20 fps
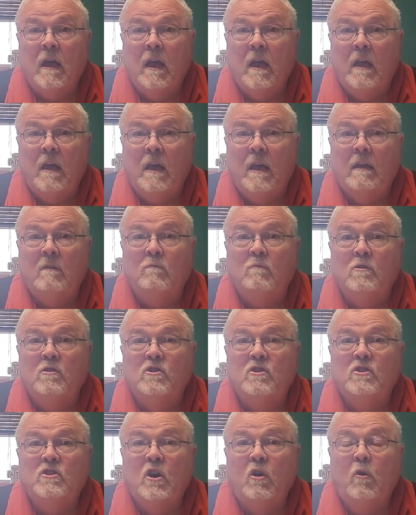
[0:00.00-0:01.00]
It was
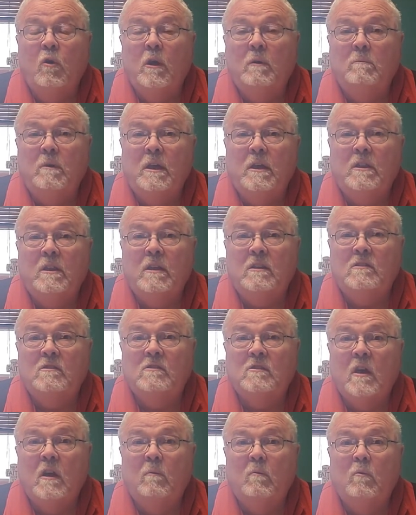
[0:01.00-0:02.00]
showing me that
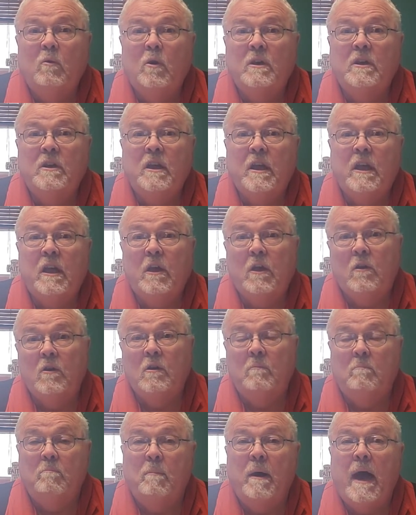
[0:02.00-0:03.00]
someone cared
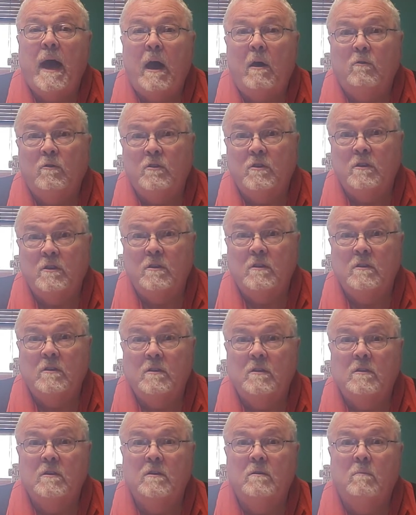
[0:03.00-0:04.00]
about
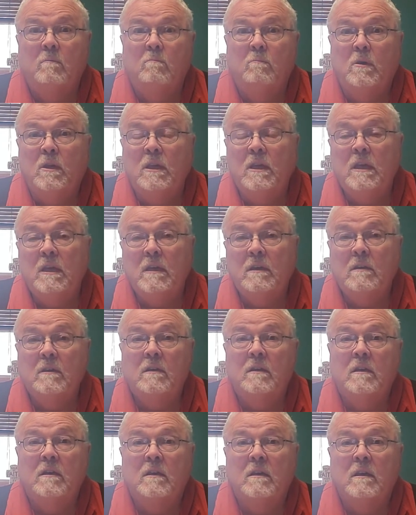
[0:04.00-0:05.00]
me
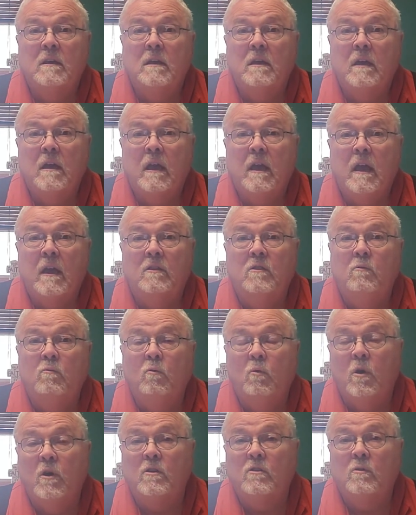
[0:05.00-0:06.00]
and the
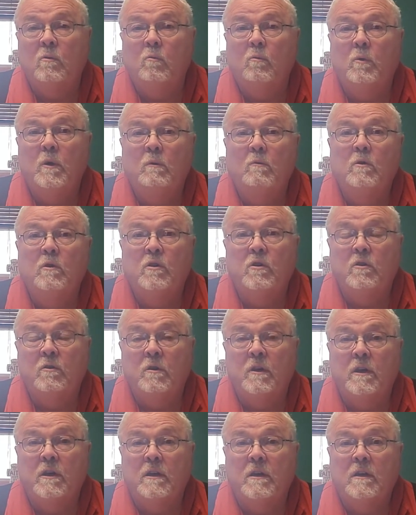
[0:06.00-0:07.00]
work that we were
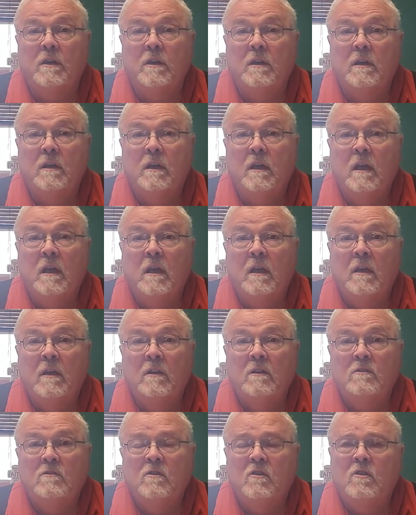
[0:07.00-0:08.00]
doing.
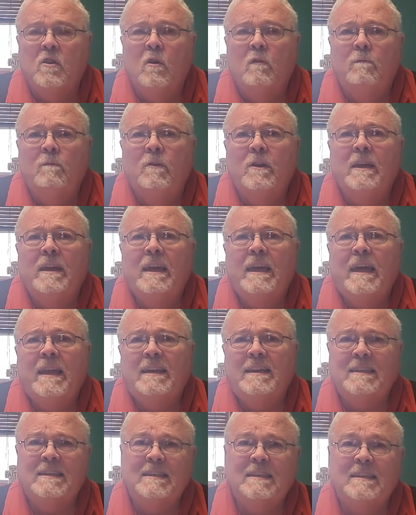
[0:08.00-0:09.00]
So don't
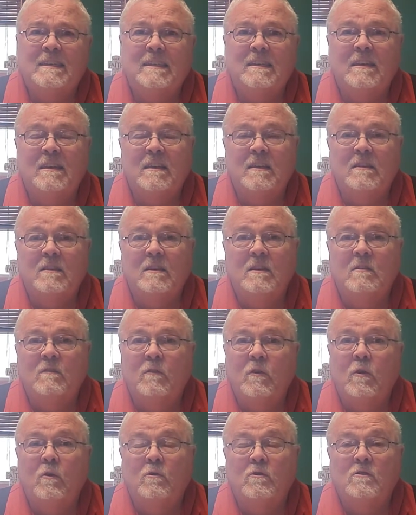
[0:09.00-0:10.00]
forget, these
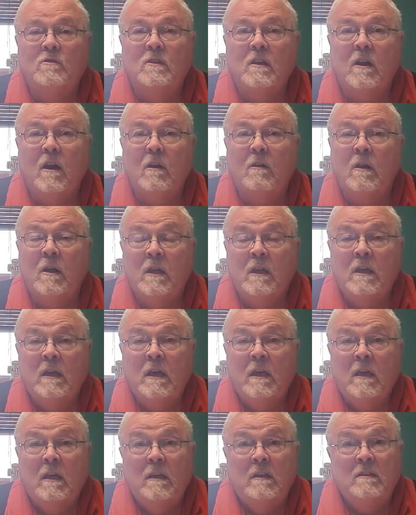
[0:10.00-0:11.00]
folks that are
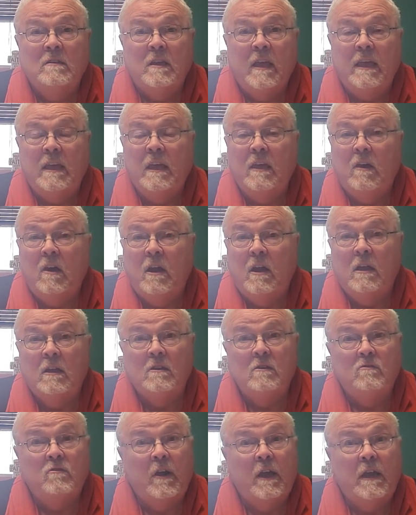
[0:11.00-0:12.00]
taking on a
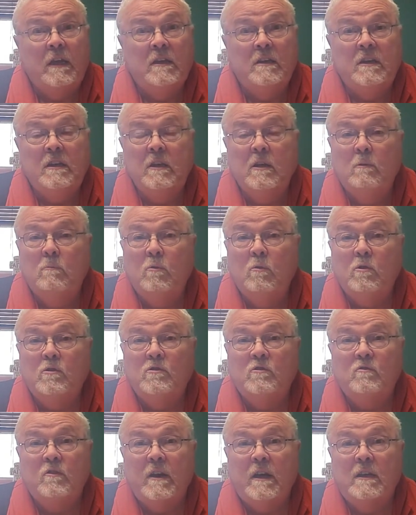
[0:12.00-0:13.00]
great deal more
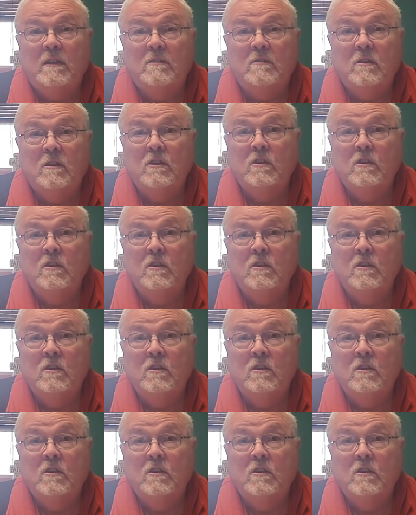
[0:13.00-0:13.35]
stress than